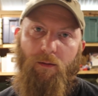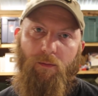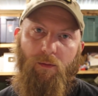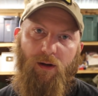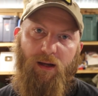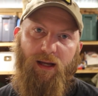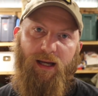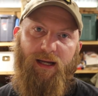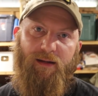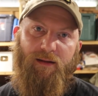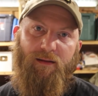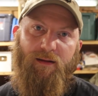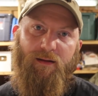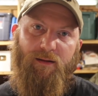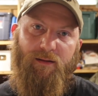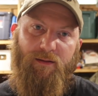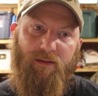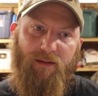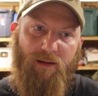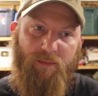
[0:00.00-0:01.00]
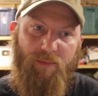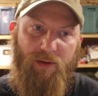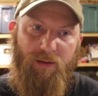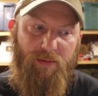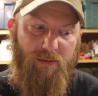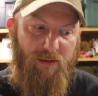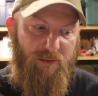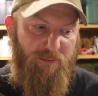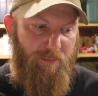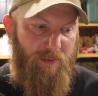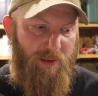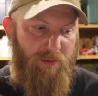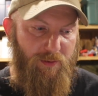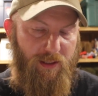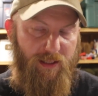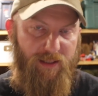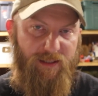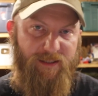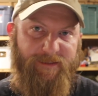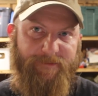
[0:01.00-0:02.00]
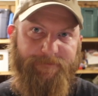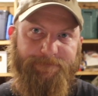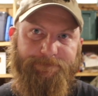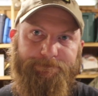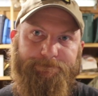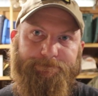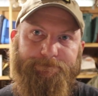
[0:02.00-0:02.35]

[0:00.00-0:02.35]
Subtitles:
Well, howdy there, internet people. It's Bo again.